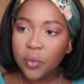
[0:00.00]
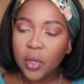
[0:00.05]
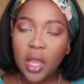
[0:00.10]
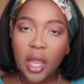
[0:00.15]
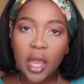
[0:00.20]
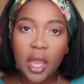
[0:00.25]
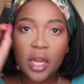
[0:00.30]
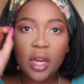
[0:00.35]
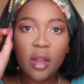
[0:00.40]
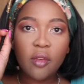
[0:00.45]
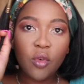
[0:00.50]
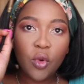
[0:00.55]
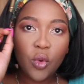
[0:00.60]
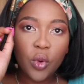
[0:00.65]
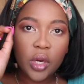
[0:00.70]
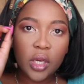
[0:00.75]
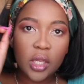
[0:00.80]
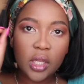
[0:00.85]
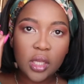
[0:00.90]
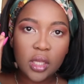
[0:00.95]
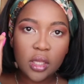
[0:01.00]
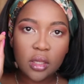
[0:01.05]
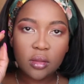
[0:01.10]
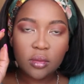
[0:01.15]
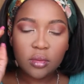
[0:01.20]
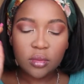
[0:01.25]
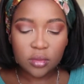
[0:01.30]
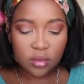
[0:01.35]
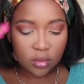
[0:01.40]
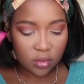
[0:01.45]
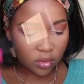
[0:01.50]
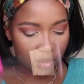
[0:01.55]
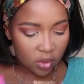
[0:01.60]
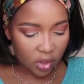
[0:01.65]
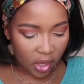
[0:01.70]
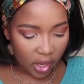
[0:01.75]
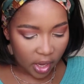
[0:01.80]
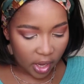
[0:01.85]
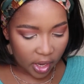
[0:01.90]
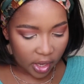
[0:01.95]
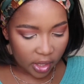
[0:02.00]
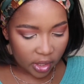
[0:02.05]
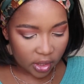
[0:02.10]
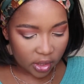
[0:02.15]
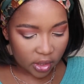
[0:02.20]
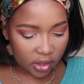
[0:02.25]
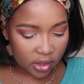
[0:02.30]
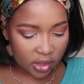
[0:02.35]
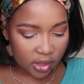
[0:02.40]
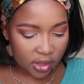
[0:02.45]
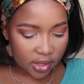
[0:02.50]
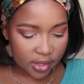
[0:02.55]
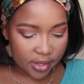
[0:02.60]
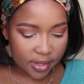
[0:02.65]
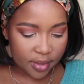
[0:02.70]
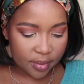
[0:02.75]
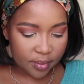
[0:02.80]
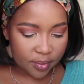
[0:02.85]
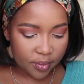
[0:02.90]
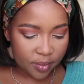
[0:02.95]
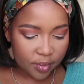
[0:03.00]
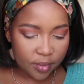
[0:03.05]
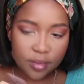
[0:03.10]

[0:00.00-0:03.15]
and I've already added some